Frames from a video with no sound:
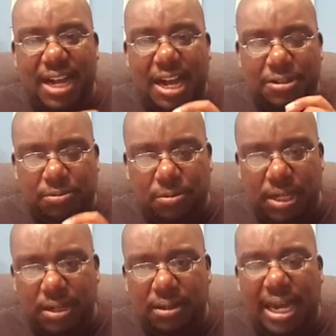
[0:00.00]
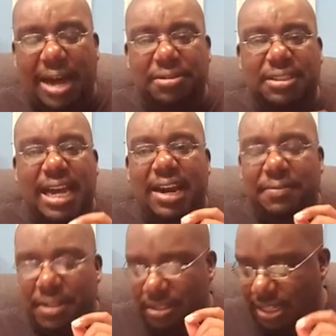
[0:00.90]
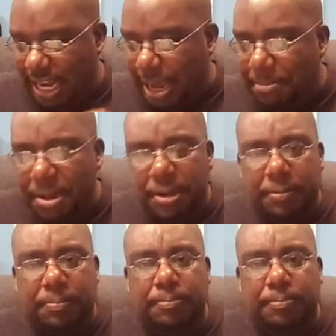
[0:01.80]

God's will, outside of his timing,